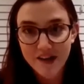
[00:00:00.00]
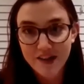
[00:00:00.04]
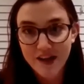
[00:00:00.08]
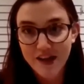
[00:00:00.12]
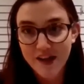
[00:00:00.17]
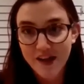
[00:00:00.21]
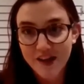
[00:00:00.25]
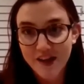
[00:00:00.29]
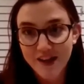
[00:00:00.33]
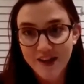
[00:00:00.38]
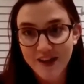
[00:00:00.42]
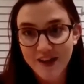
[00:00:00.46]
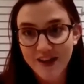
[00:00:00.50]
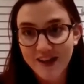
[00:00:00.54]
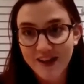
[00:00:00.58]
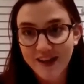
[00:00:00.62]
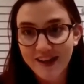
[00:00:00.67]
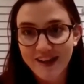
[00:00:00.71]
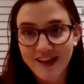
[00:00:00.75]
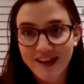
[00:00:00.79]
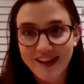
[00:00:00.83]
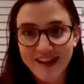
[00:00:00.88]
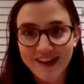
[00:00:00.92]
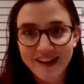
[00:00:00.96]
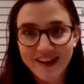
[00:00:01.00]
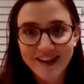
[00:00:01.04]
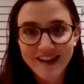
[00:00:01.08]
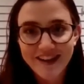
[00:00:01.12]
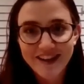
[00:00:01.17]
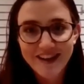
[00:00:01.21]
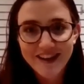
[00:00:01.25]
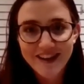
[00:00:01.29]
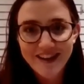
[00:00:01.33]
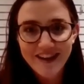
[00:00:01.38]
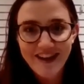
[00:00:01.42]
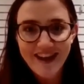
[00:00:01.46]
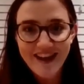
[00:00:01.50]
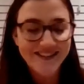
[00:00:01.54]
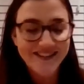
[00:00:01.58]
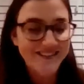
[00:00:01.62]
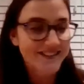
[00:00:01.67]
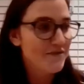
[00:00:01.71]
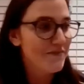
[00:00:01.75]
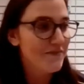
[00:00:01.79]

They're going to like, I was like,